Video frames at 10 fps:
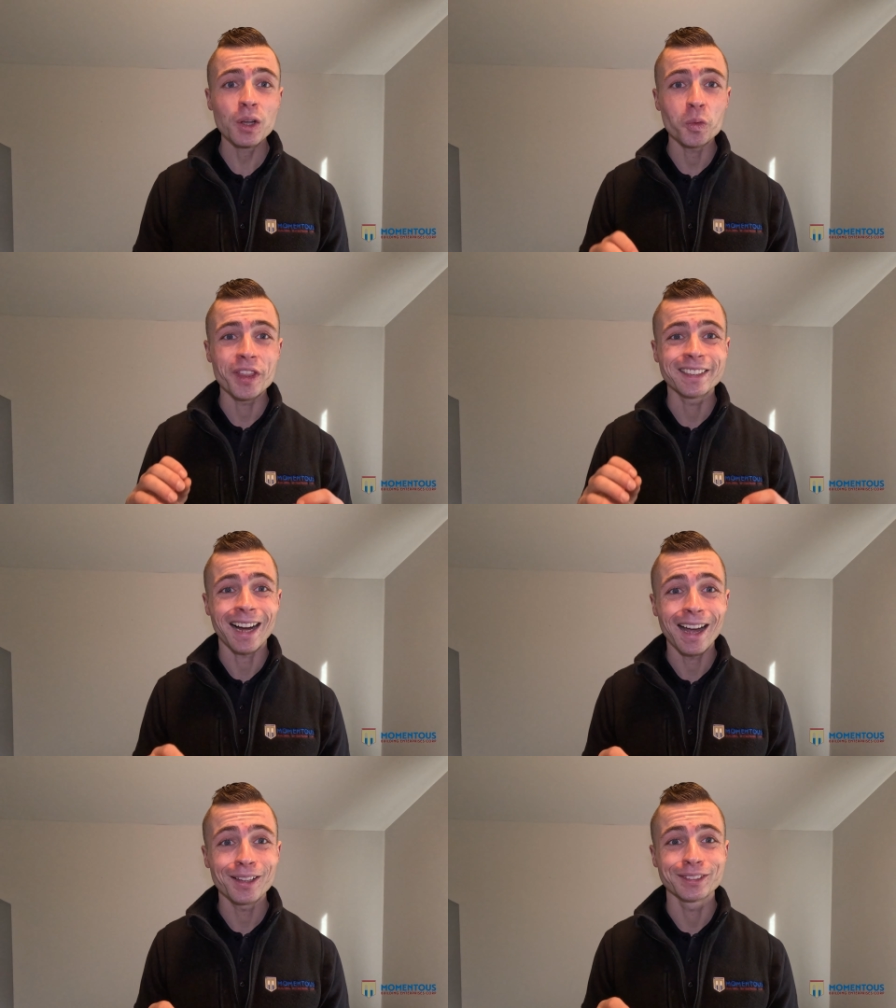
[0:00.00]
with the
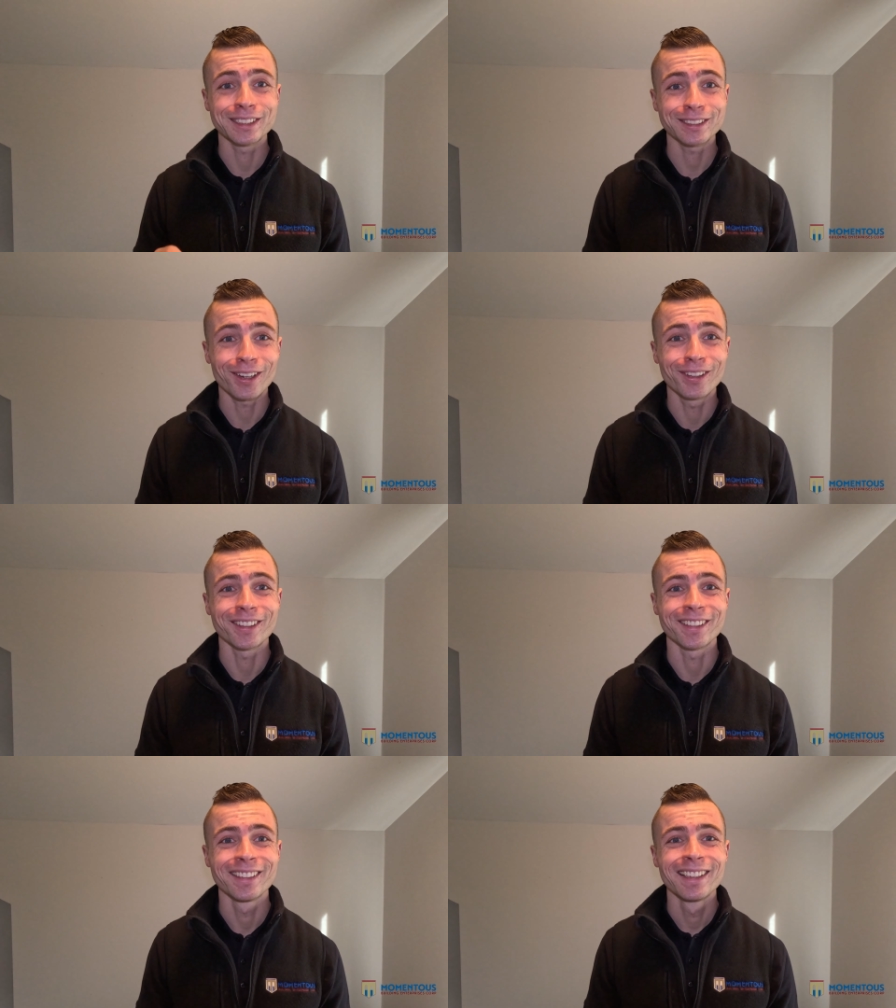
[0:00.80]
tile
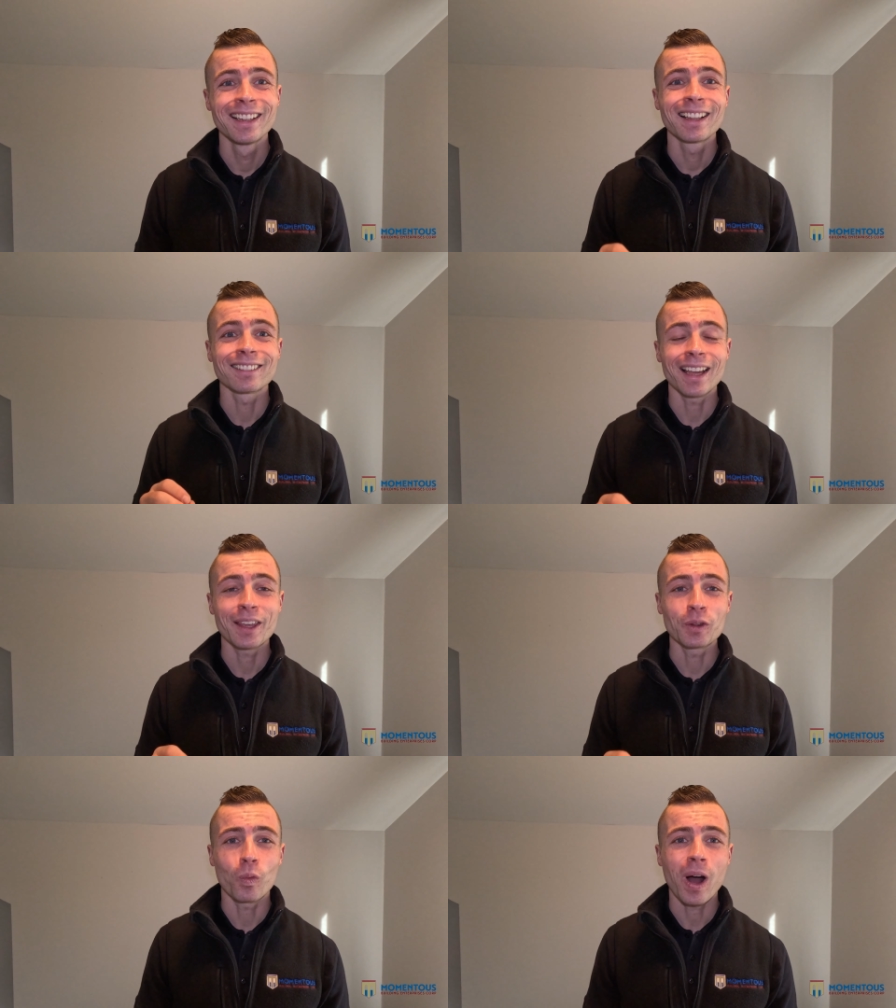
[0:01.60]
installer
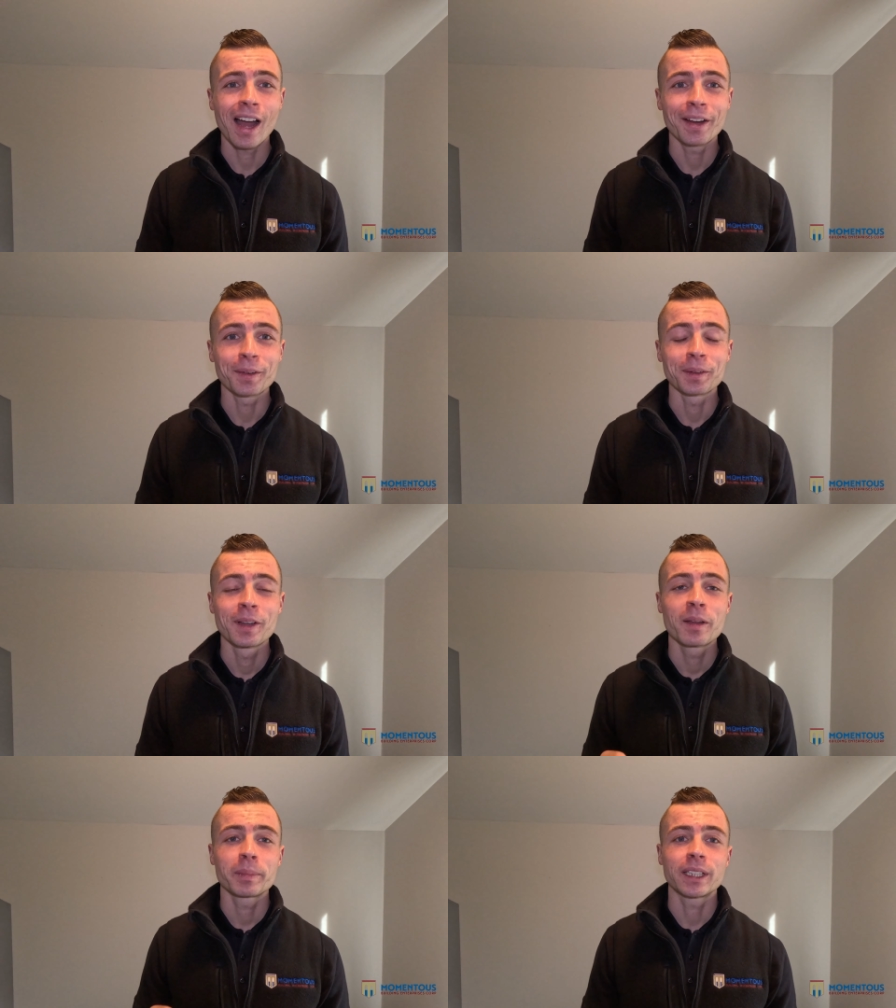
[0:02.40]
laying the wire,
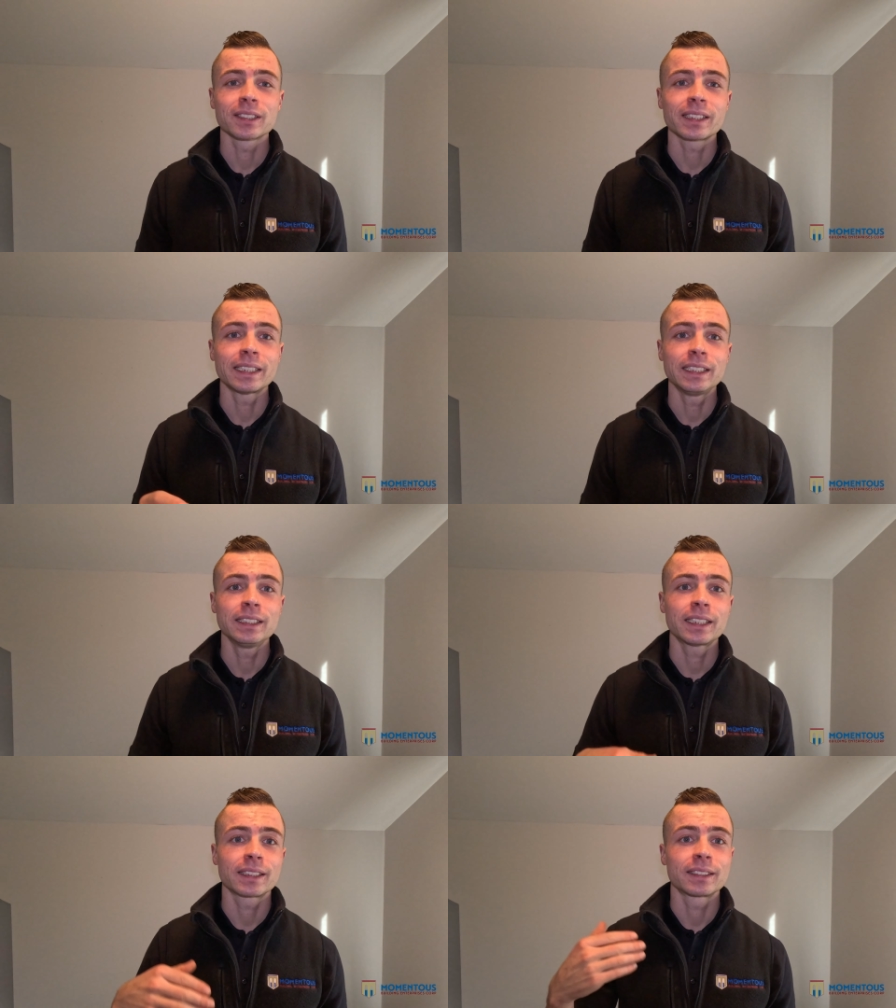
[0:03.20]
because then he
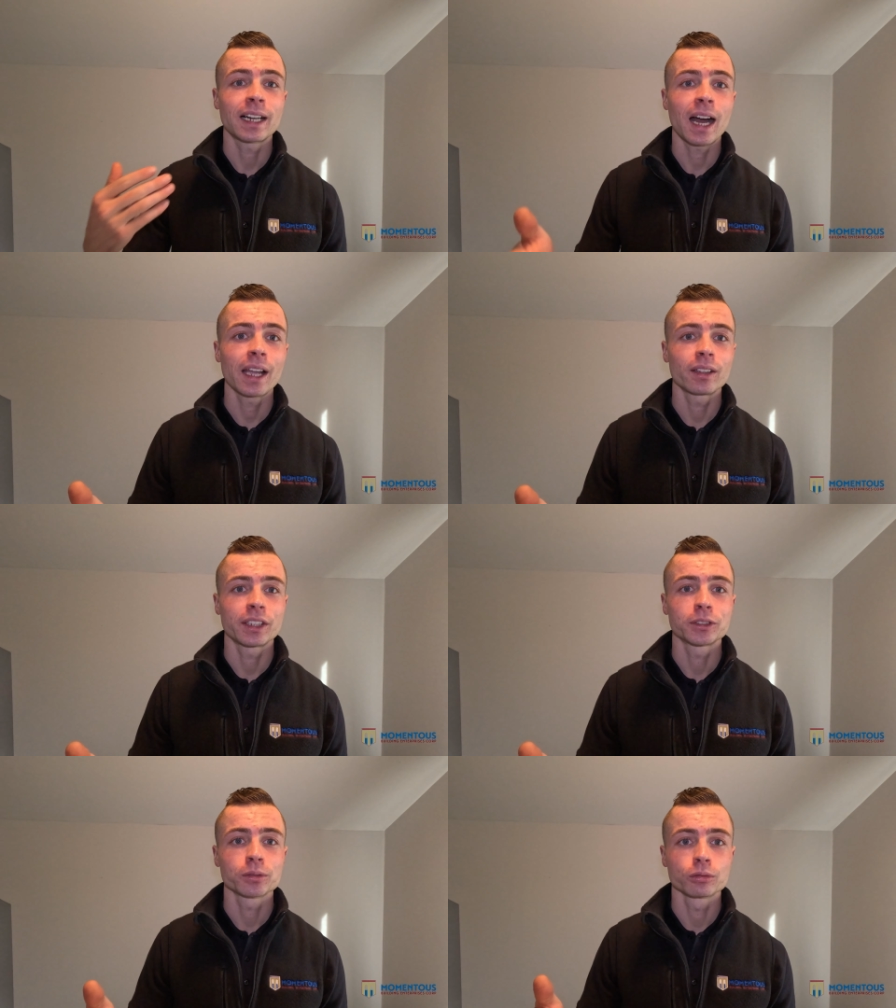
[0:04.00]
can get the
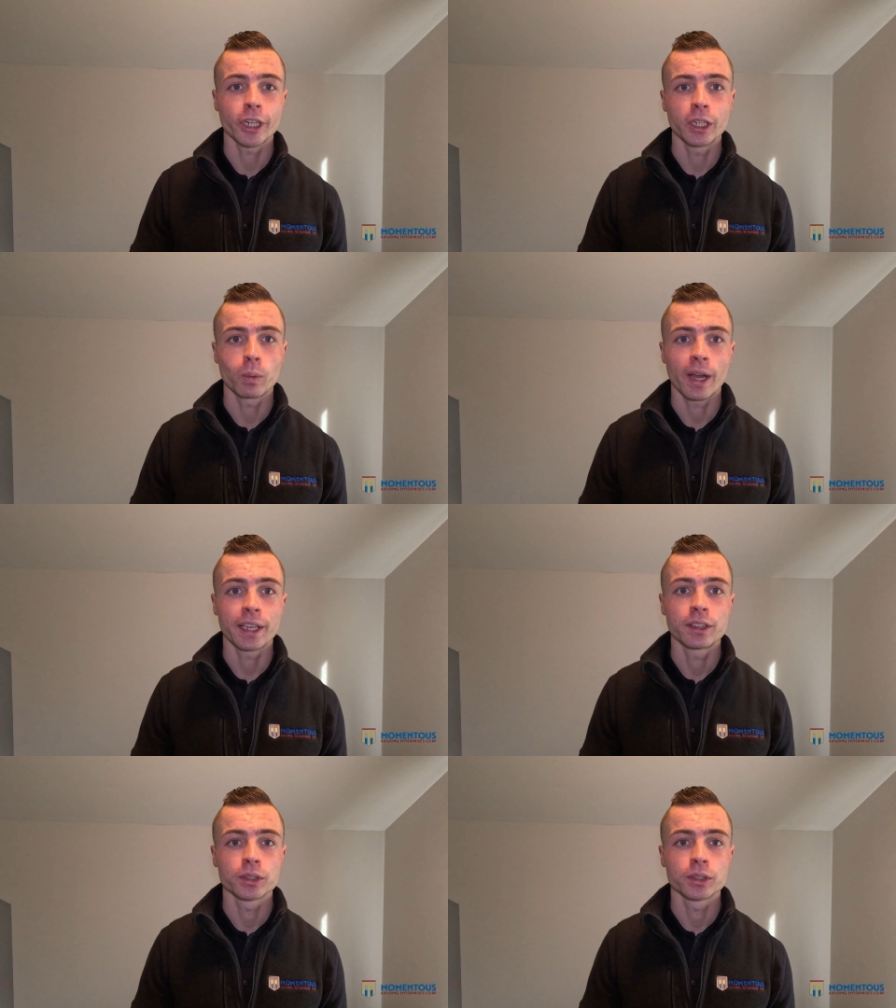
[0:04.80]
tiling right away.